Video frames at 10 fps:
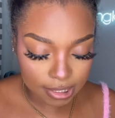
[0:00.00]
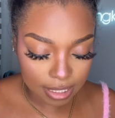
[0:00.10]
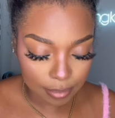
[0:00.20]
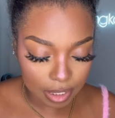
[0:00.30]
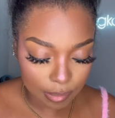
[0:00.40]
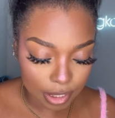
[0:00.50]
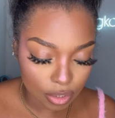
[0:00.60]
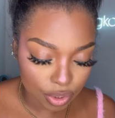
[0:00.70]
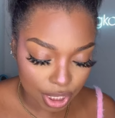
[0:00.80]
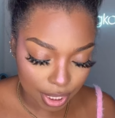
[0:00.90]
I'm gonna be
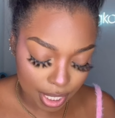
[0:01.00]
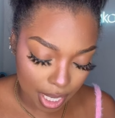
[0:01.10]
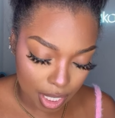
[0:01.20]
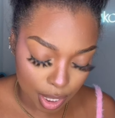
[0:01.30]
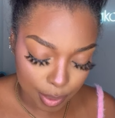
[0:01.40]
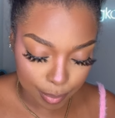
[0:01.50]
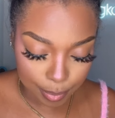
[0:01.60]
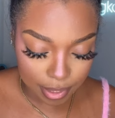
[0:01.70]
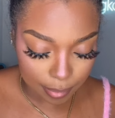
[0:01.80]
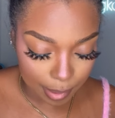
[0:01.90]
using
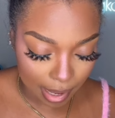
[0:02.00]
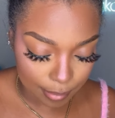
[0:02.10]
Pat